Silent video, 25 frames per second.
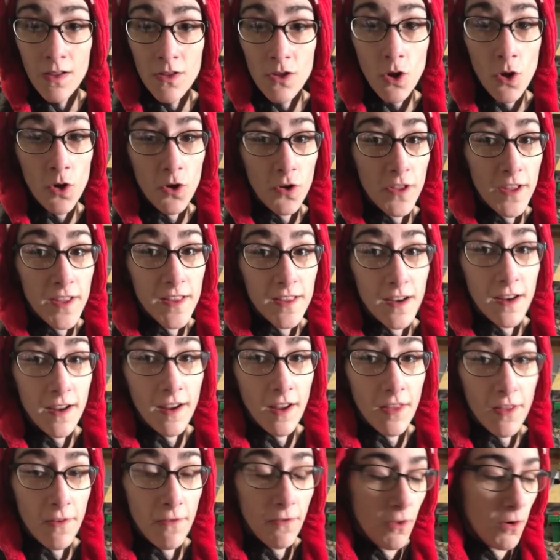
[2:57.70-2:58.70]
Totally
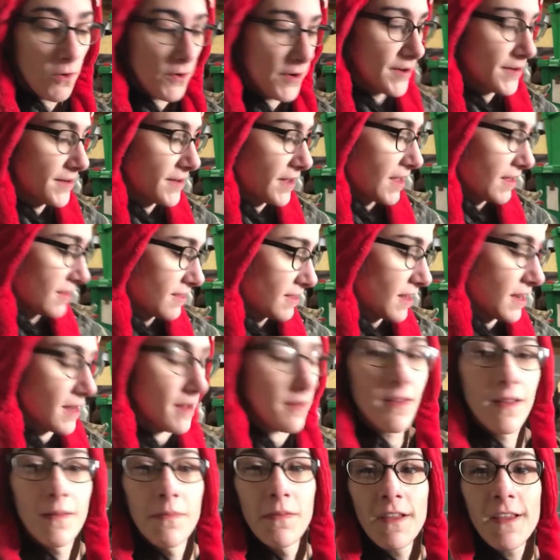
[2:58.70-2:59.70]
sitting on the floor,
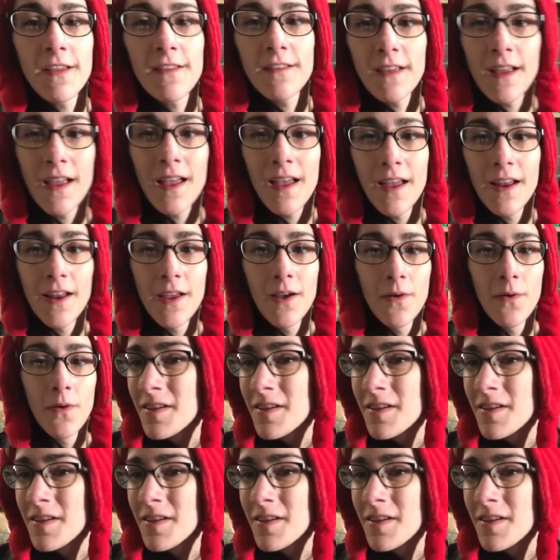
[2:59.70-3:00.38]
aesthetically pleasing, I know.